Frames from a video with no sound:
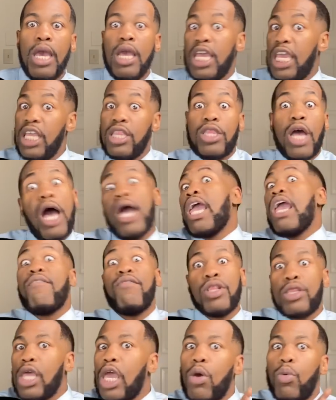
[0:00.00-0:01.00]
He thought
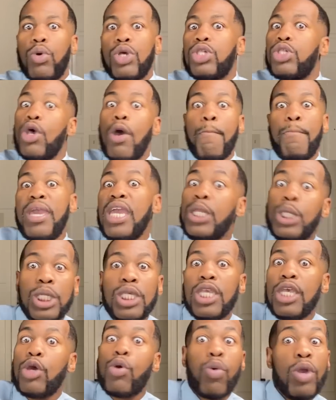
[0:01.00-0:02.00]
everything was peaches
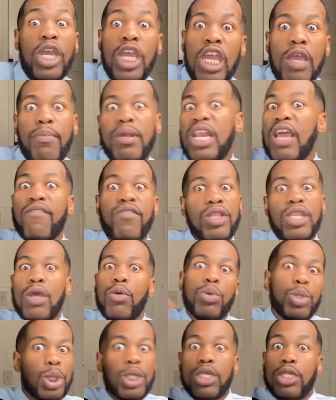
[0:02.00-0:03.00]
and cream and everything
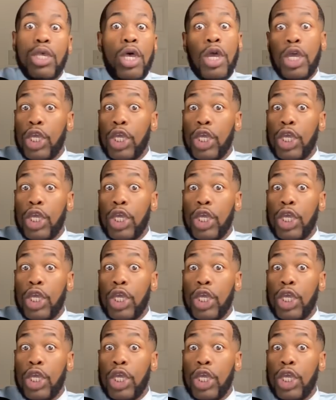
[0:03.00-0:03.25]
was just,